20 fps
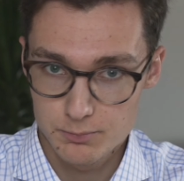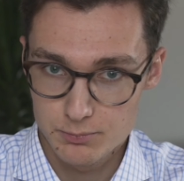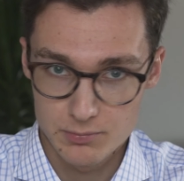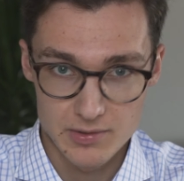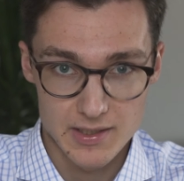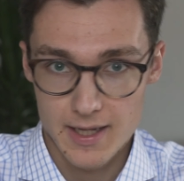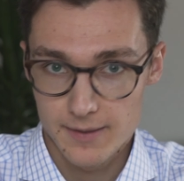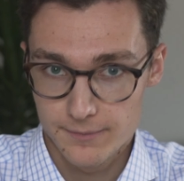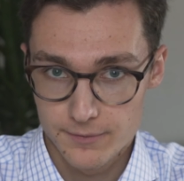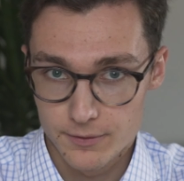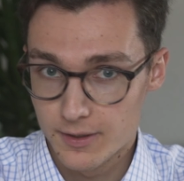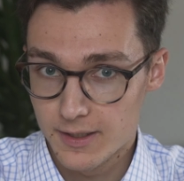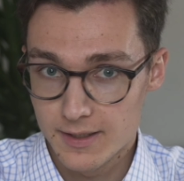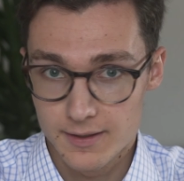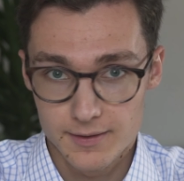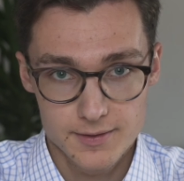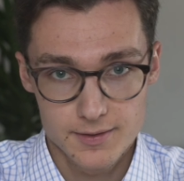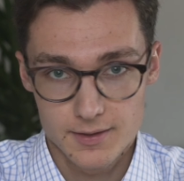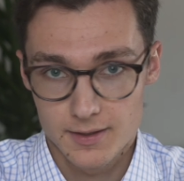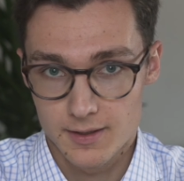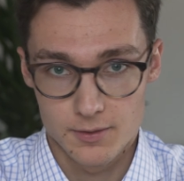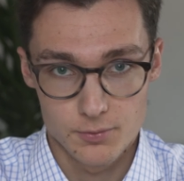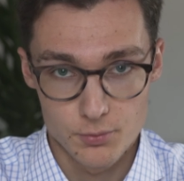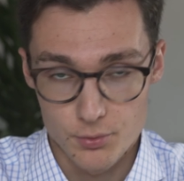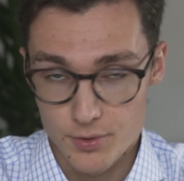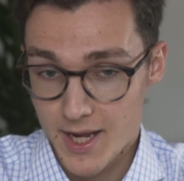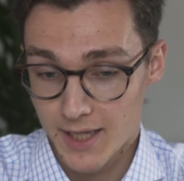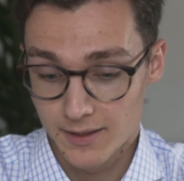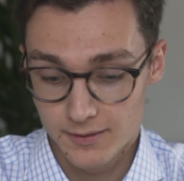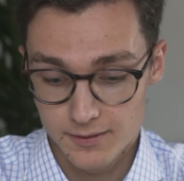never is in
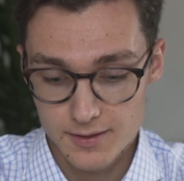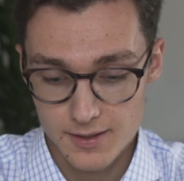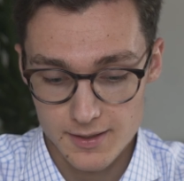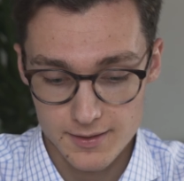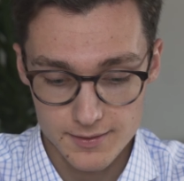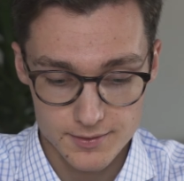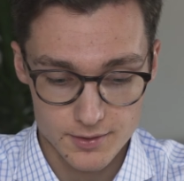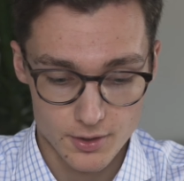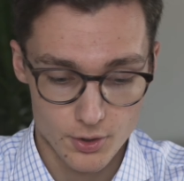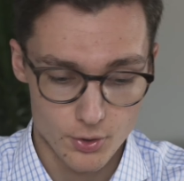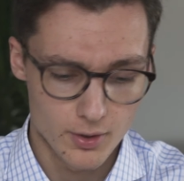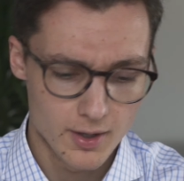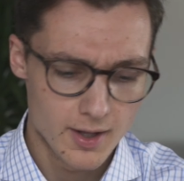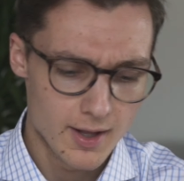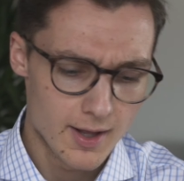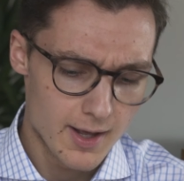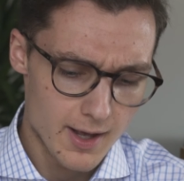reality, so